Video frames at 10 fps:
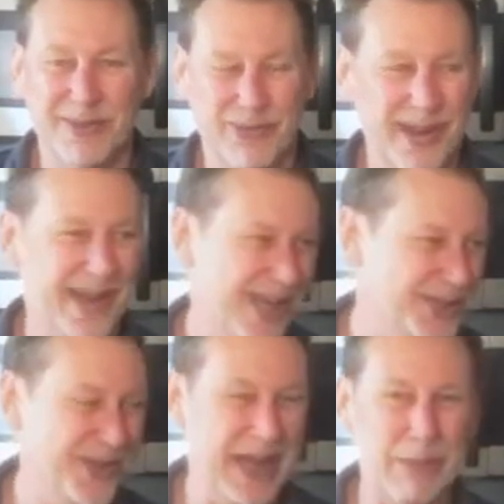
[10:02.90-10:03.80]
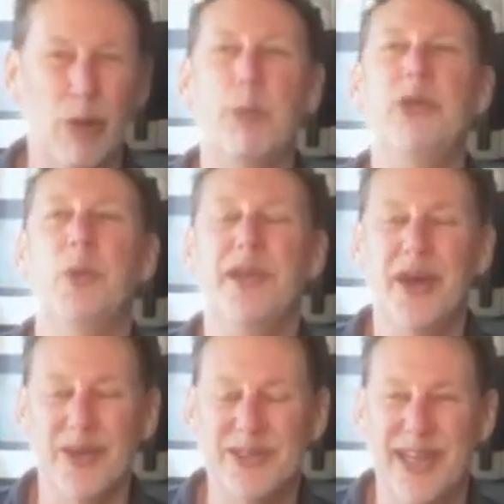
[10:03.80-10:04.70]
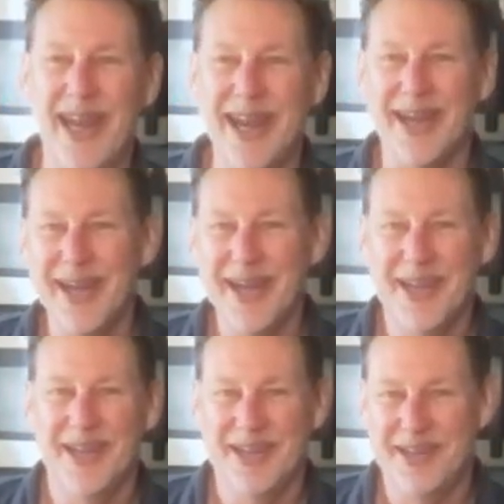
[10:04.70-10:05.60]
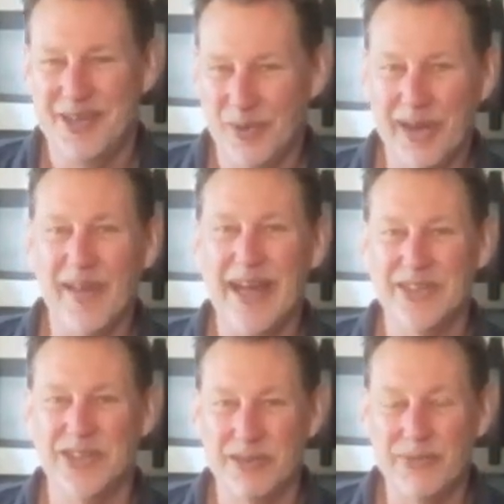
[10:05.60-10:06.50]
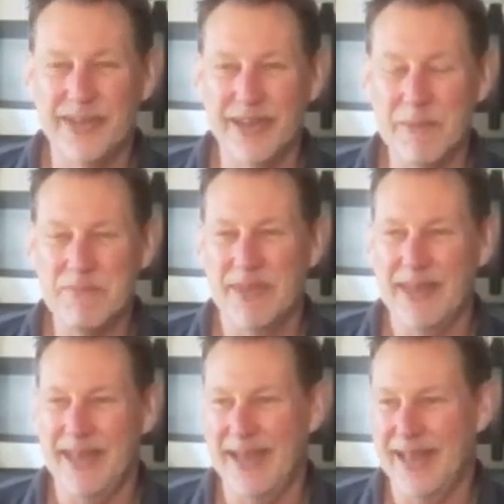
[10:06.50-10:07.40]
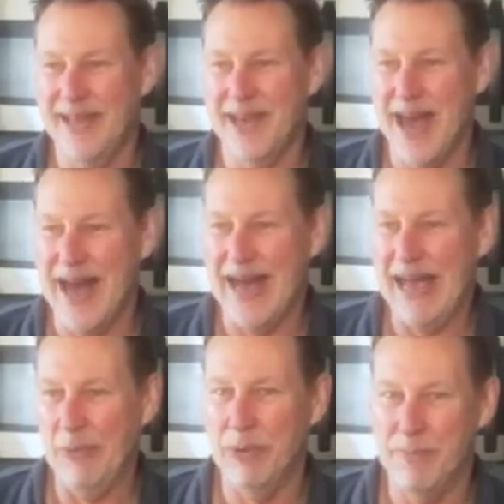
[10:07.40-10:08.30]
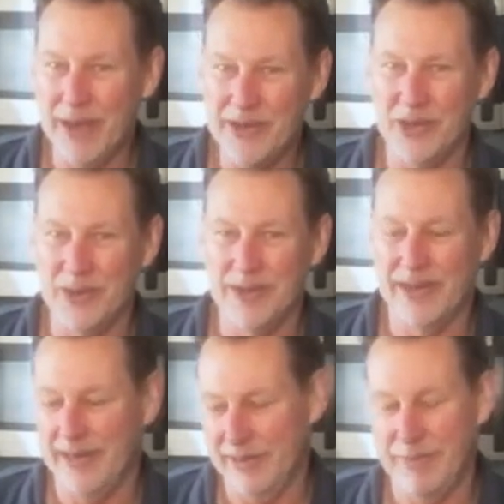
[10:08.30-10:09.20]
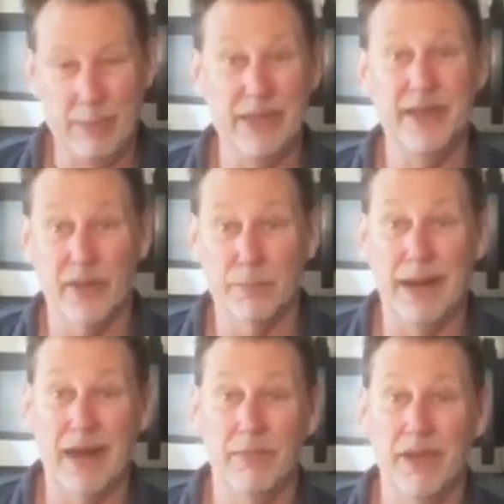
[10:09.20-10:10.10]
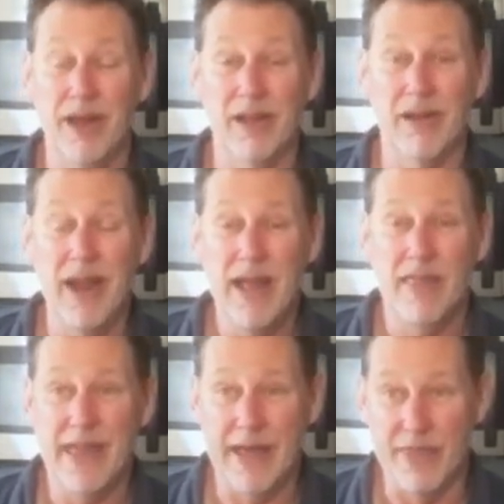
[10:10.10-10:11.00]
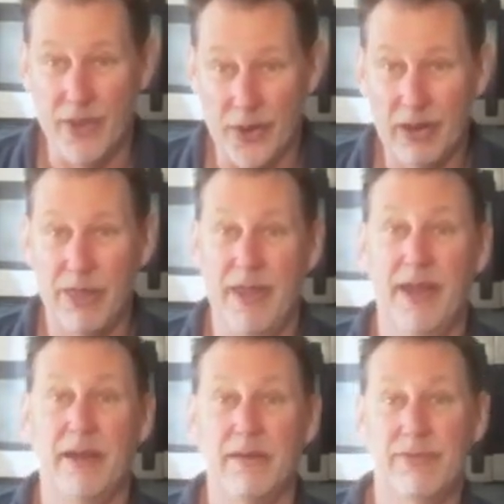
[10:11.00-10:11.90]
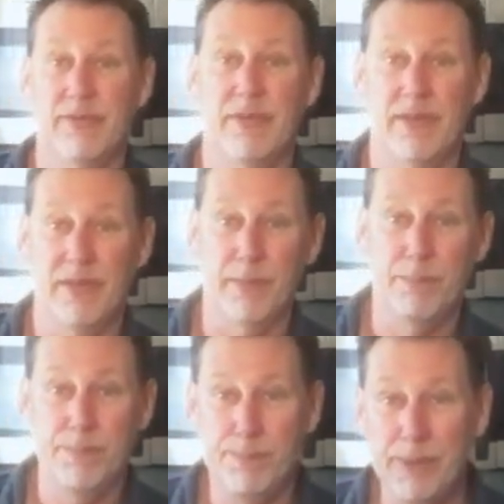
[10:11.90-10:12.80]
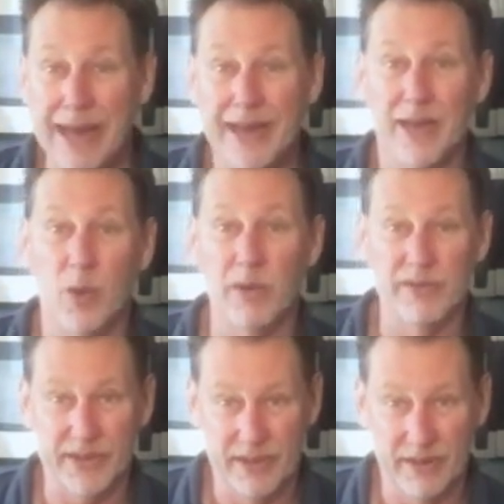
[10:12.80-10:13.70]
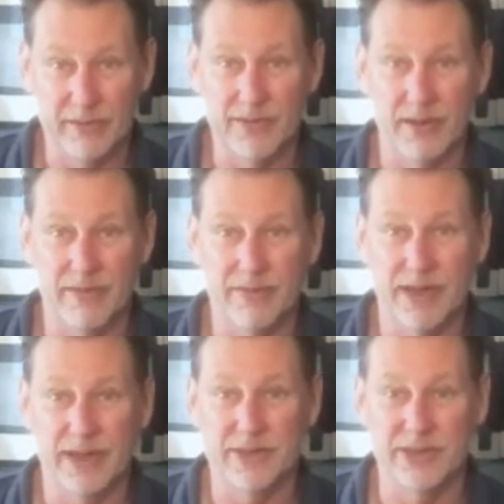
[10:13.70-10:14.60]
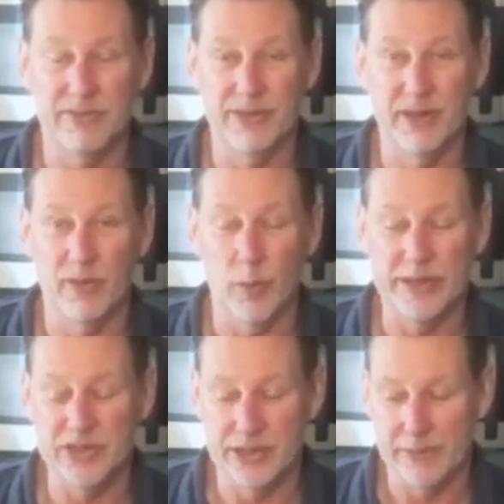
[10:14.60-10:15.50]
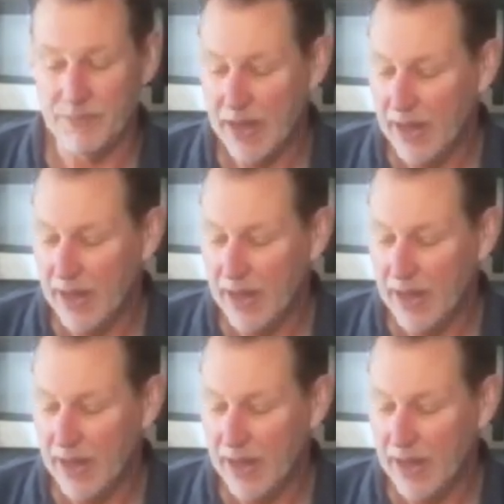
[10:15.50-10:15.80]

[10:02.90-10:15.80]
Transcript: a friend, ask your neighbor, open your window and say, hey, do you want a glass of Zinfandel? And I would bet you, again, maybe another bottom dollar, that they're going to think of the pink equivalent of, of uh, Zinfandel, the white Zin.